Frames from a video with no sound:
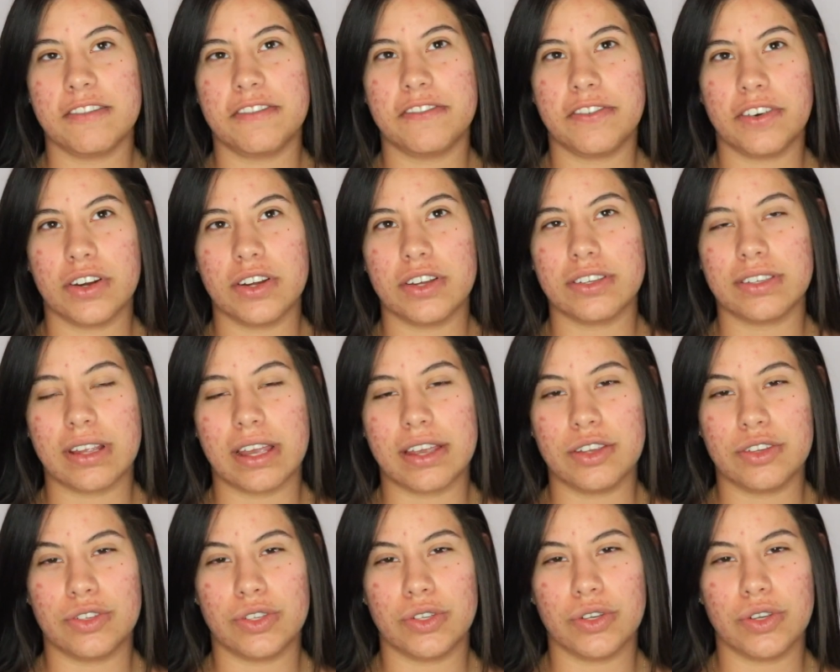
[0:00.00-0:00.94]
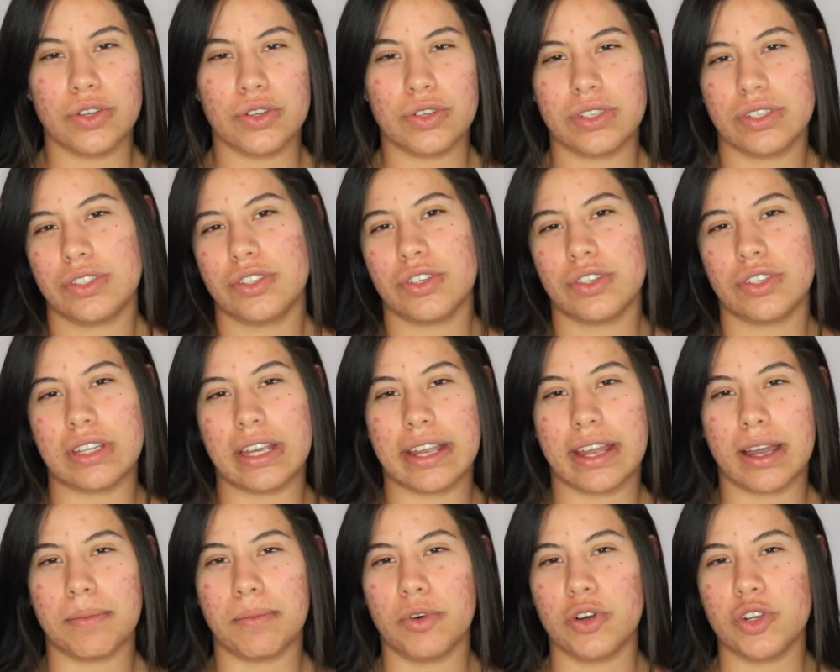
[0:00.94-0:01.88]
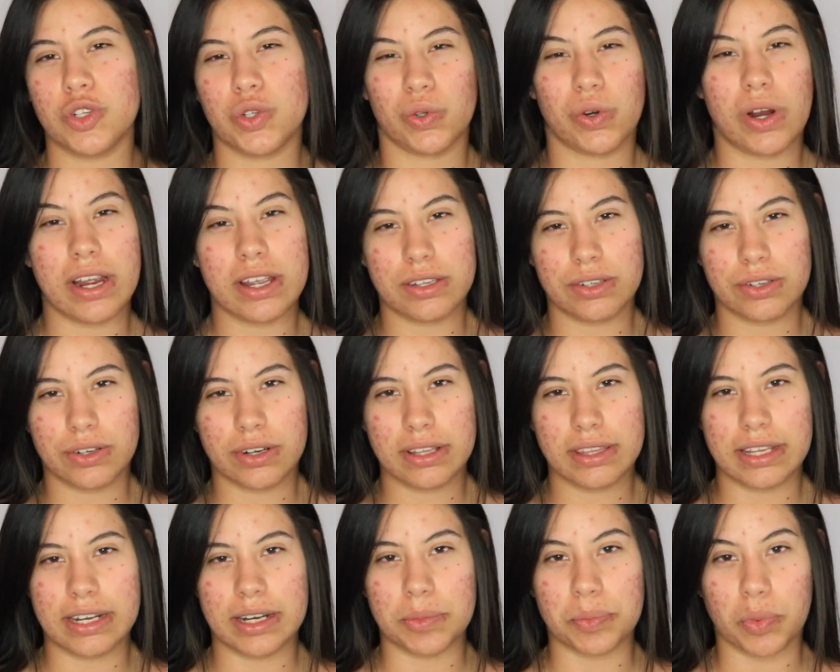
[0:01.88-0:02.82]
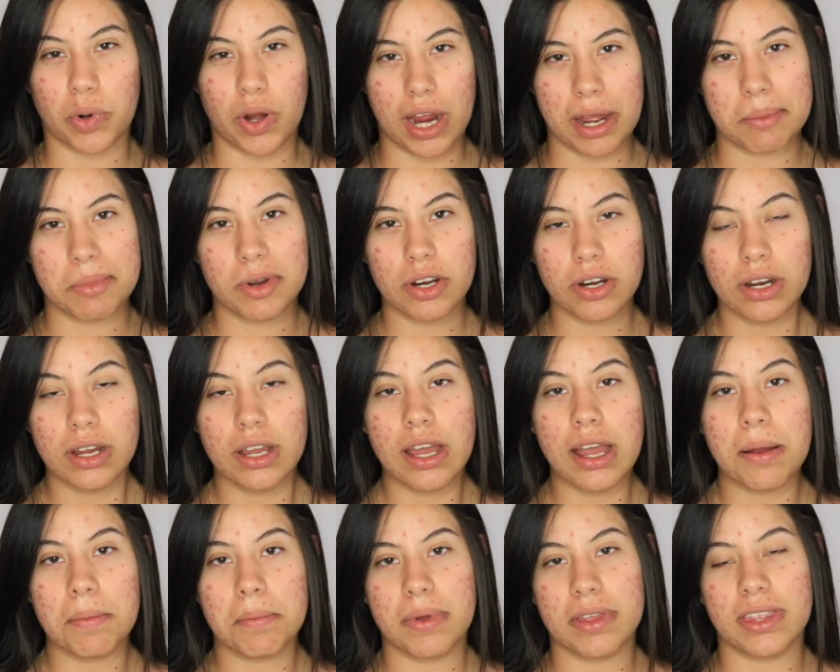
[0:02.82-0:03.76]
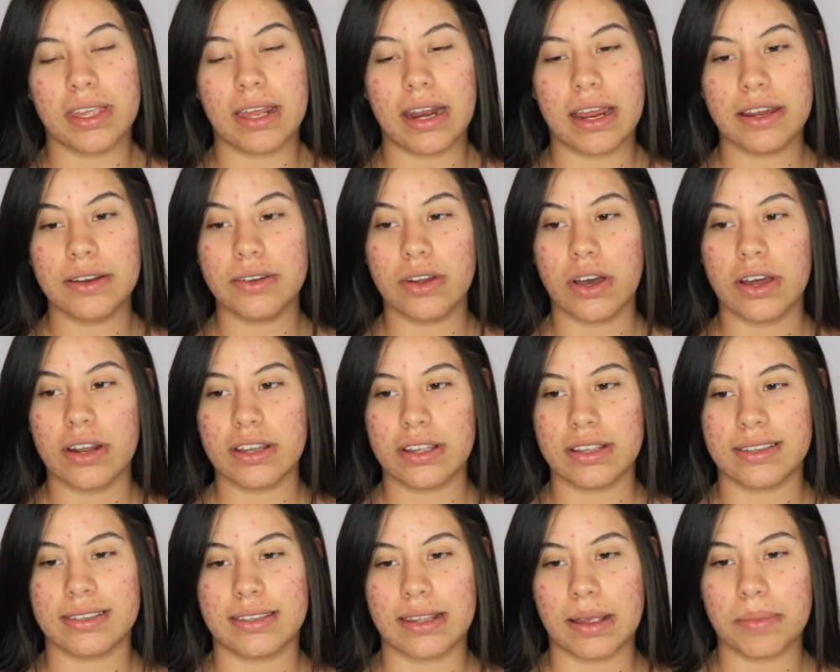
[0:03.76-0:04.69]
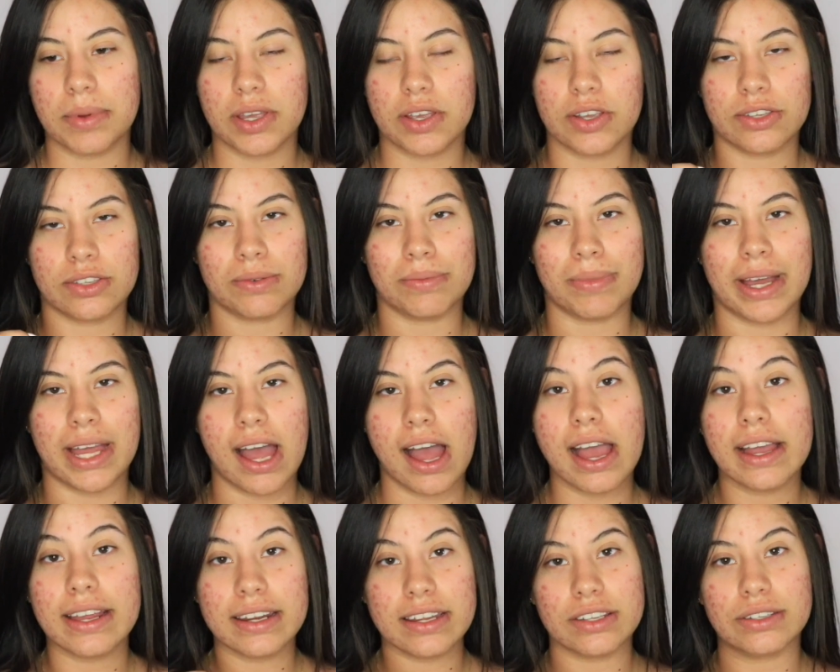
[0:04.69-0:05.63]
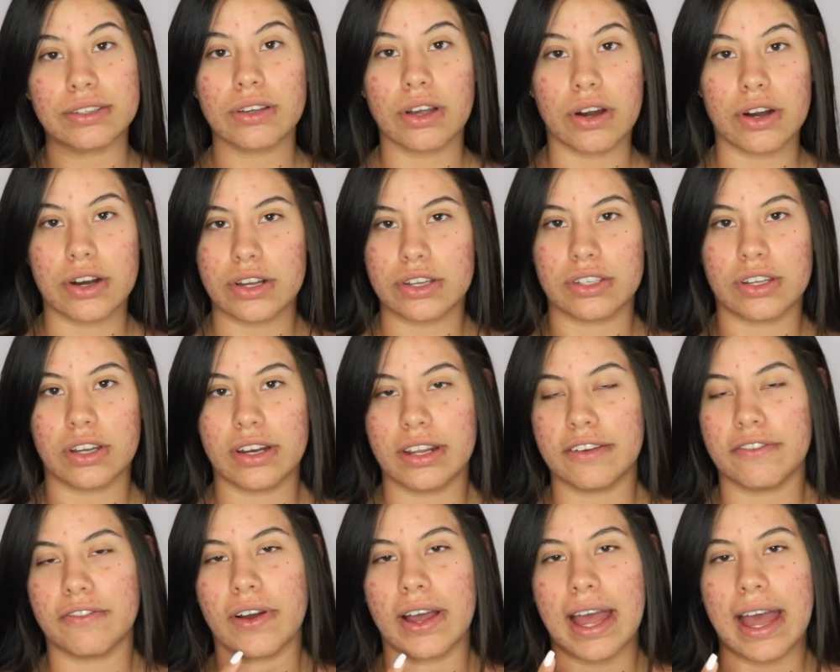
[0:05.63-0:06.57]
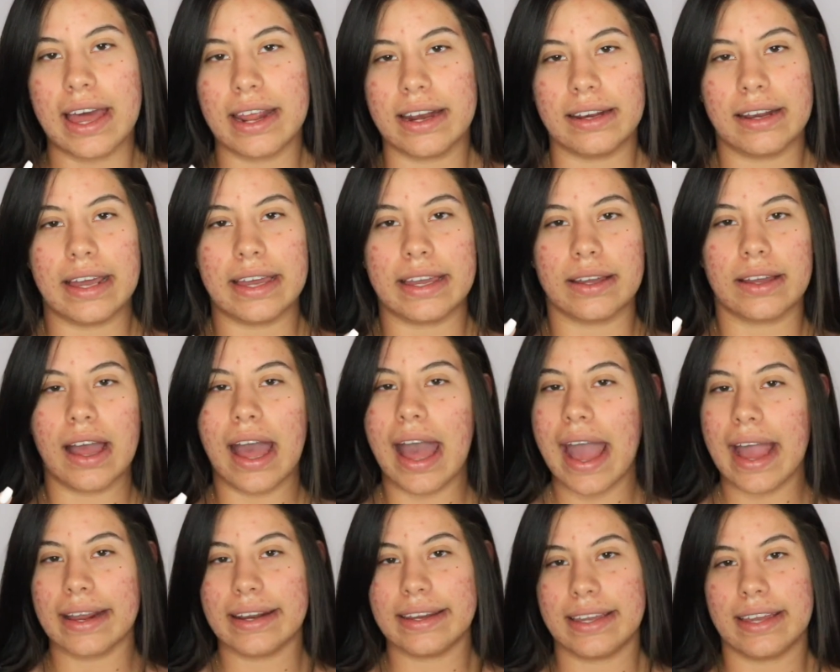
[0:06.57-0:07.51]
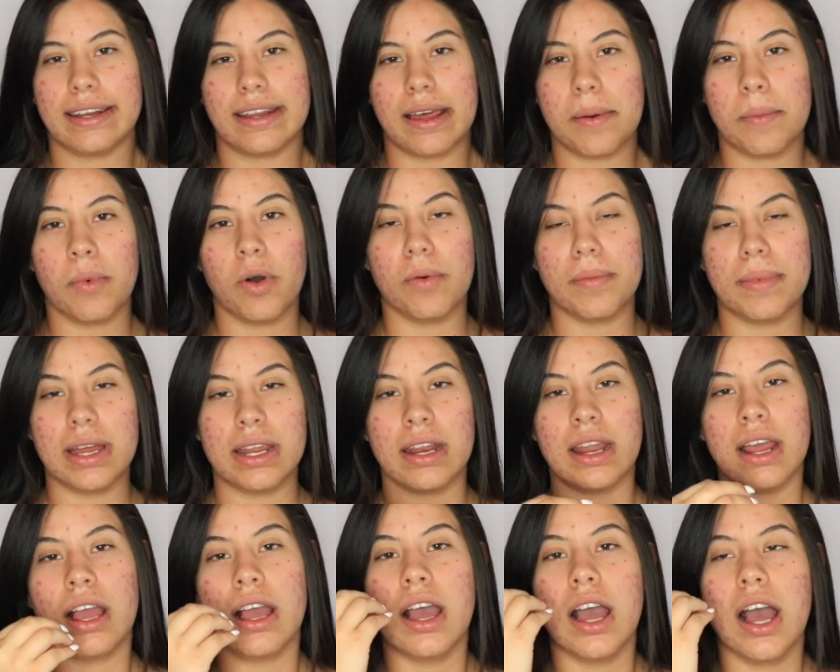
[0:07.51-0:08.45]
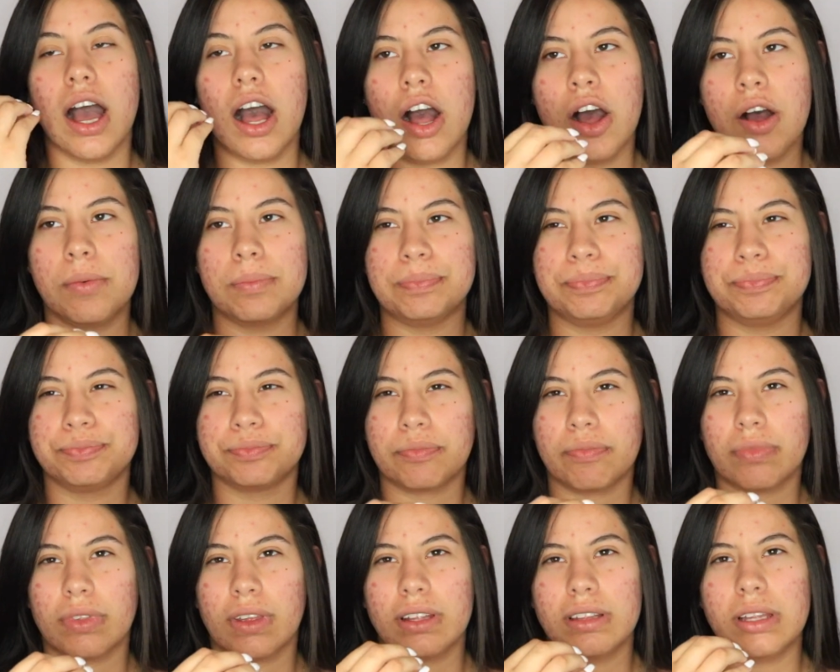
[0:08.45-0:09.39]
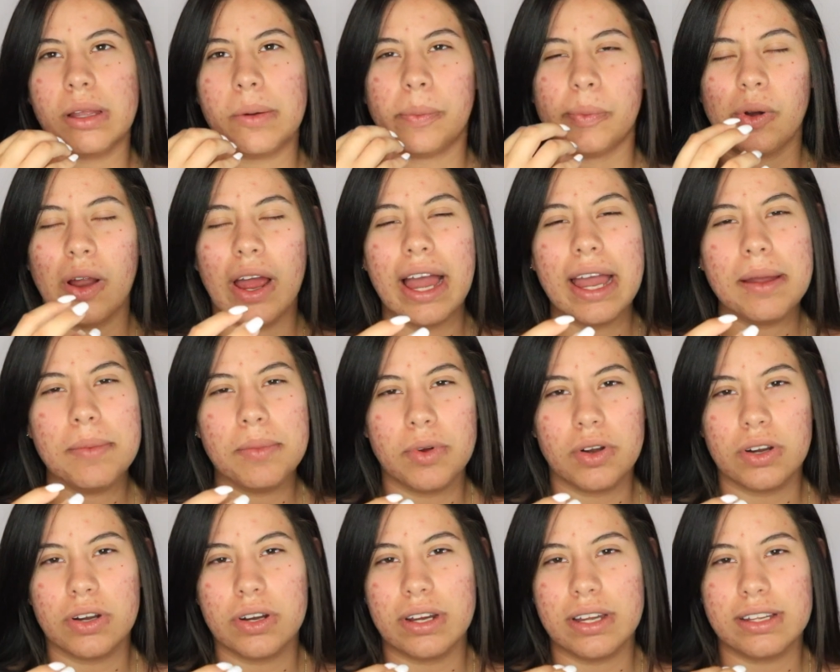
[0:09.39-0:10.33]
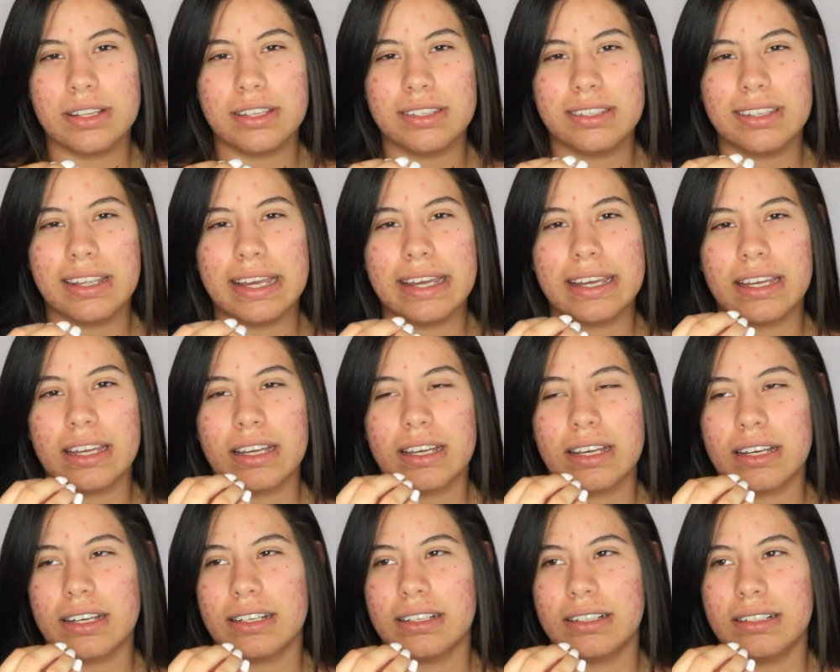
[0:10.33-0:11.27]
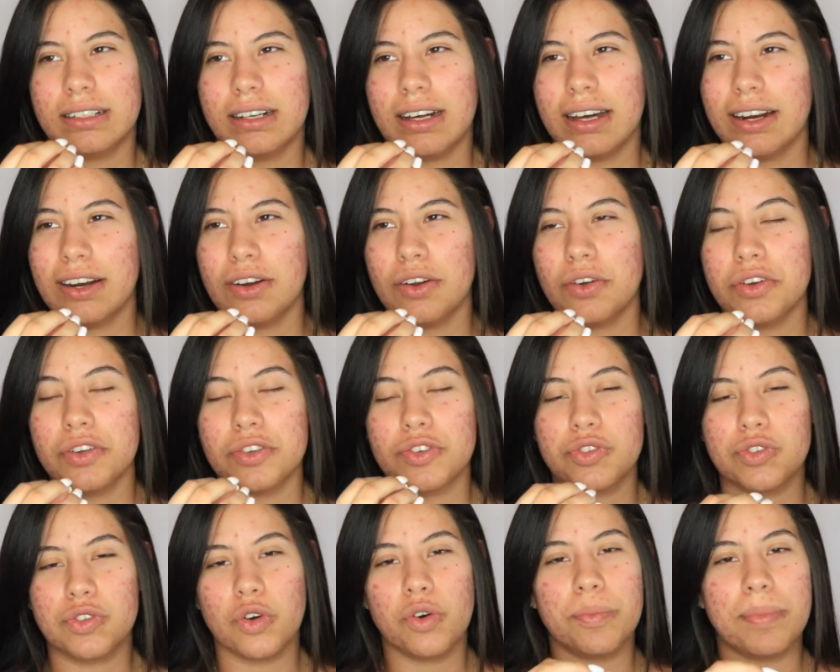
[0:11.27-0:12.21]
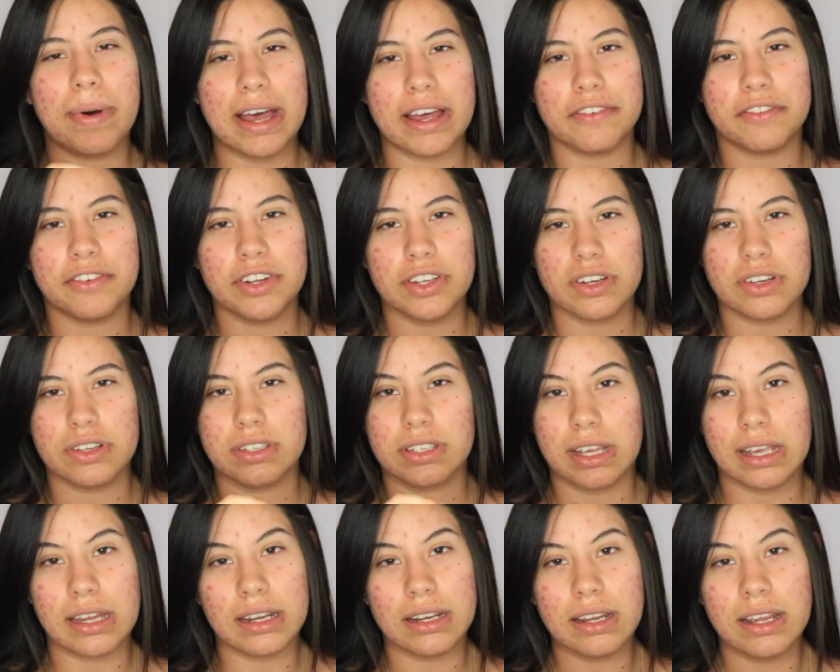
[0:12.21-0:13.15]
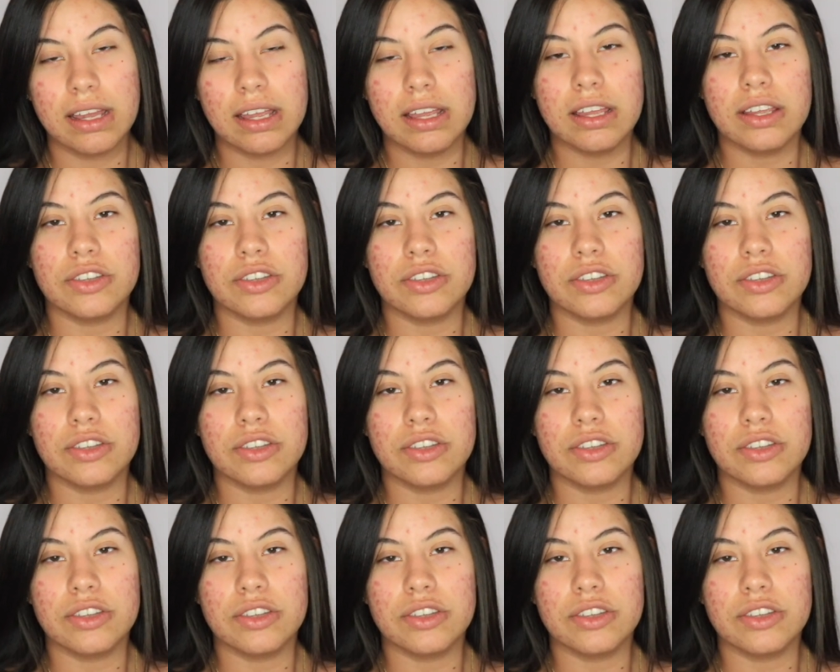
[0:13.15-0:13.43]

Uh, first, I used to use just like a moisturizer and then a primer, but then I noticed that because of my acne scars, so if I had like acne at that moment, um, the primer is like, I don't know, it's so bad for your skin.